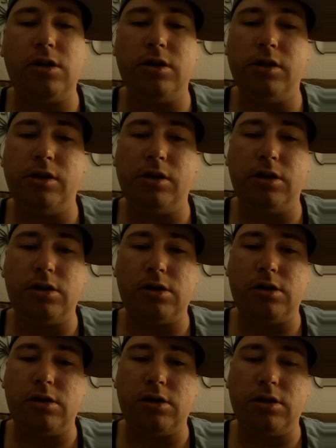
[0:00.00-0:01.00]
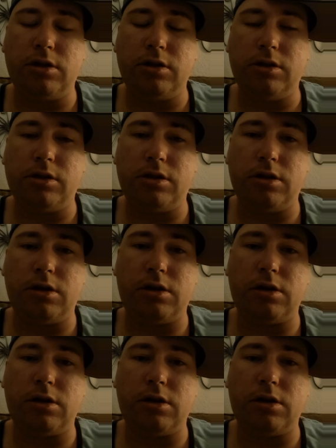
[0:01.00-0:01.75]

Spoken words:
[no speech]